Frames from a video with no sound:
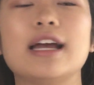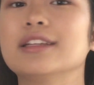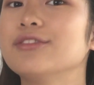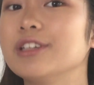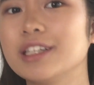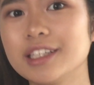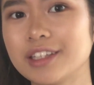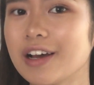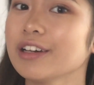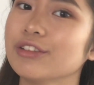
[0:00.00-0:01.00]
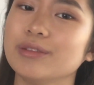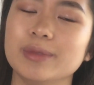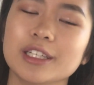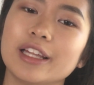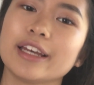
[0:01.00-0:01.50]
I really thought it would
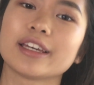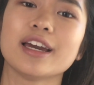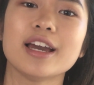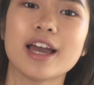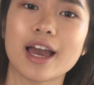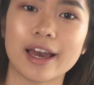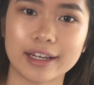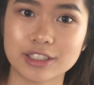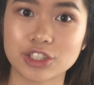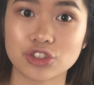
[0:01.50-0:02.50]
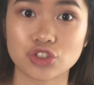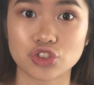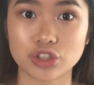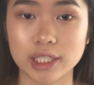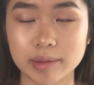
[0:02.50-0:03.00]
be like
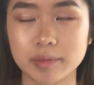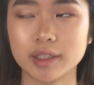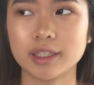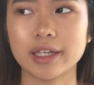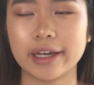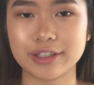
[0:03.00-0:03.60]
extremely